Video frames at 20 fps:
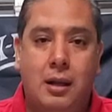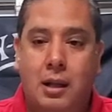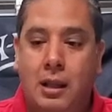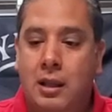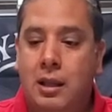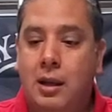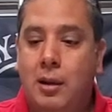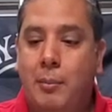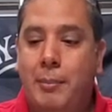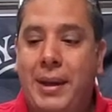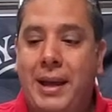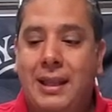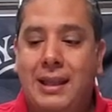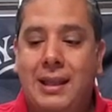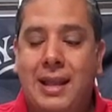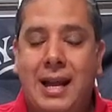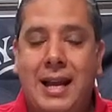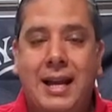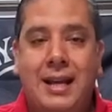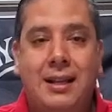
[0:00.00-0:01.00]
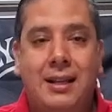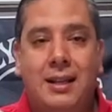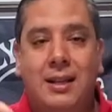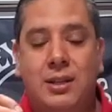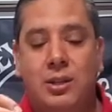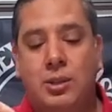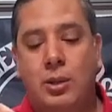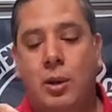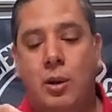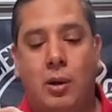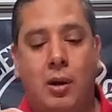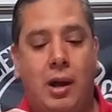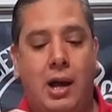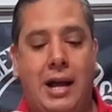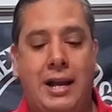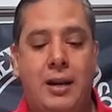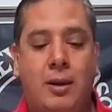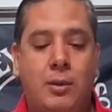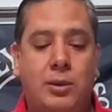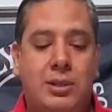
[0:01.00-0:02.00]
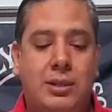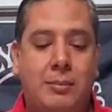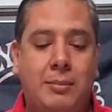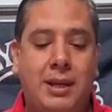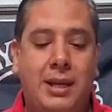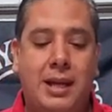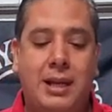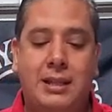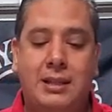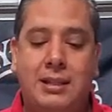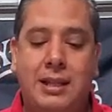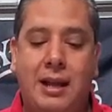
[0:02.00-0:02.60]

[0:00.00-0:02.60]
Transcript: A little pin light. So I know some kits,